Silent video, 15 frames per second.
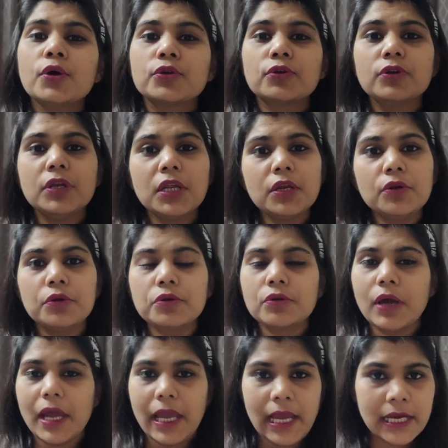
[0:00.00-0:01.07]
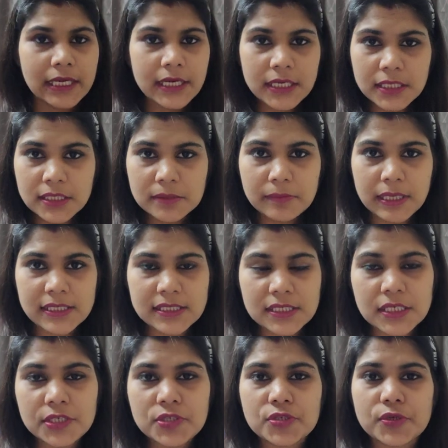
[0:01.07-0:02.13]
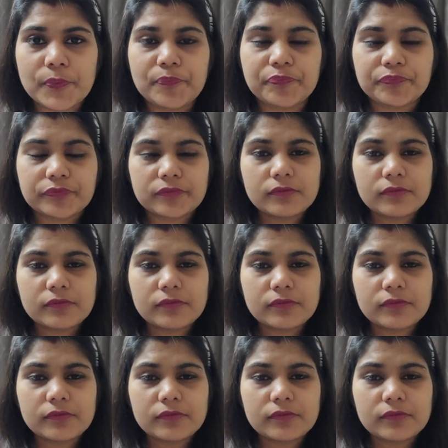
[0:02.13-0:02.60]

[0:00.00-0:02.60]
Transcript: You need not to edit the message,